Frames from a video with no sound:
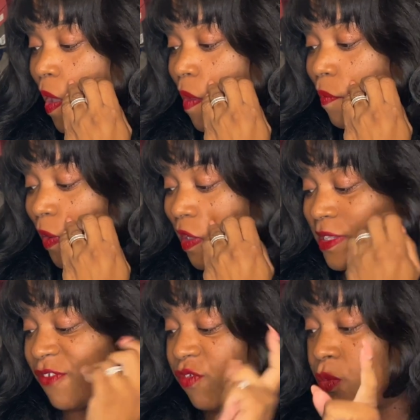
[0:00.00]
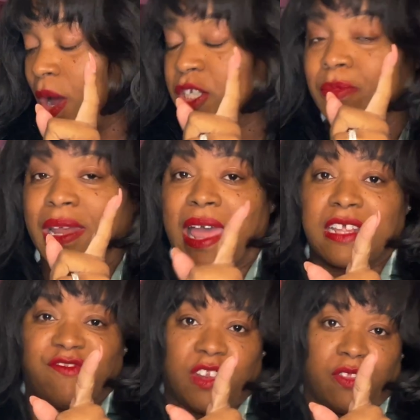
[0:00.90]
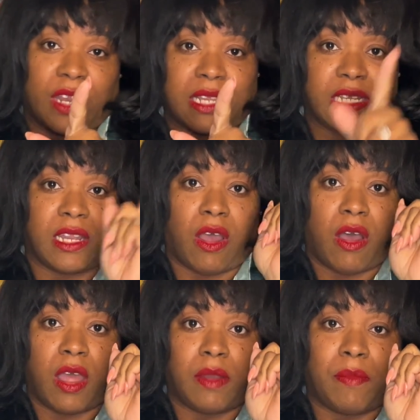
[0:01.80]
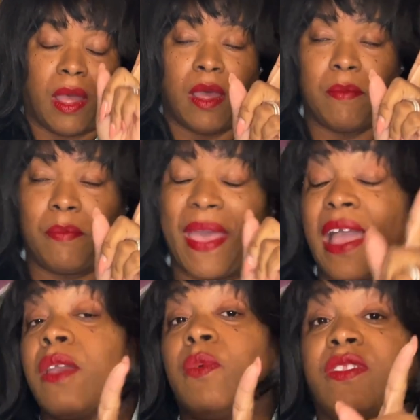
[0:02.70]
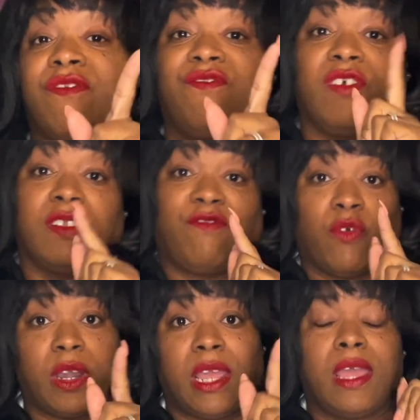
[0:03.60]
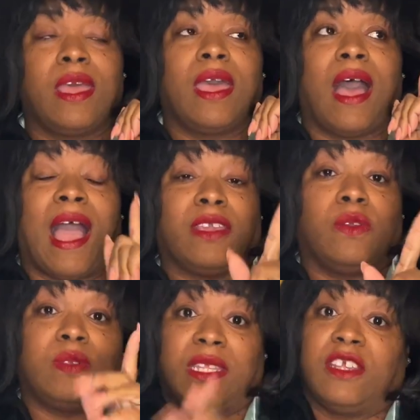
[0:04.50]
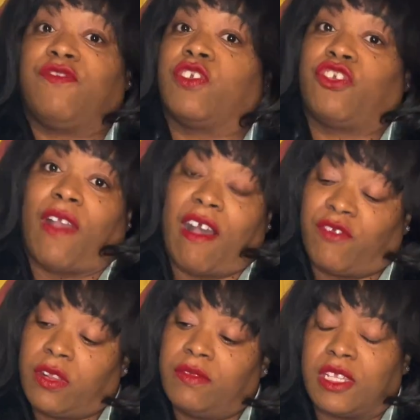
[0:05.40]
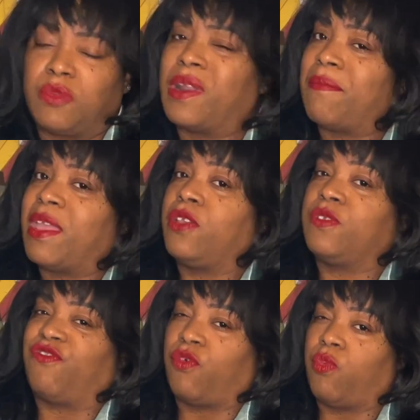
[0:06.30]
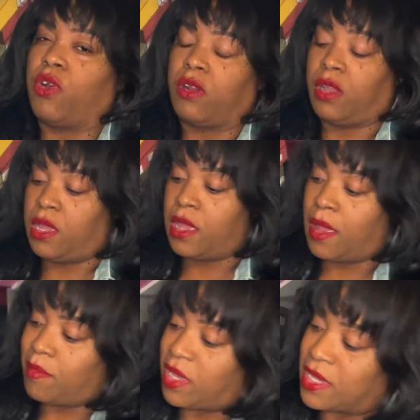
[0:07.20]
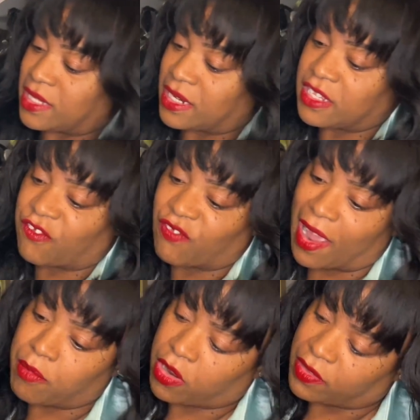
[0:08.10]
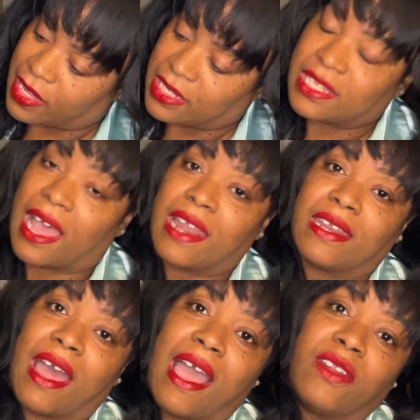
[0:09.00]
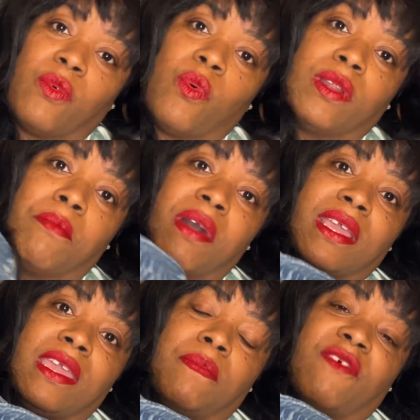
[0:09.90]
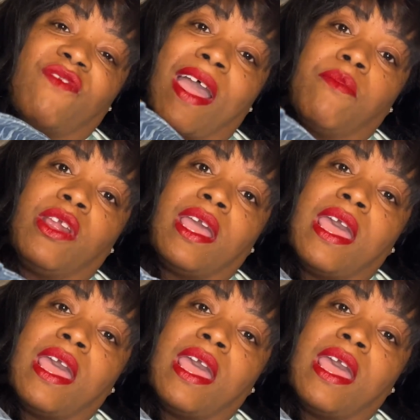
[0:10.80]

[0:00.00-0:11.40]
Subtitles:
because if you watch my last video that I did on packing with the Fill 40, I use these for travel. This one I may use for work because it is fabric on the inside and I don't want to mucky up the fabric.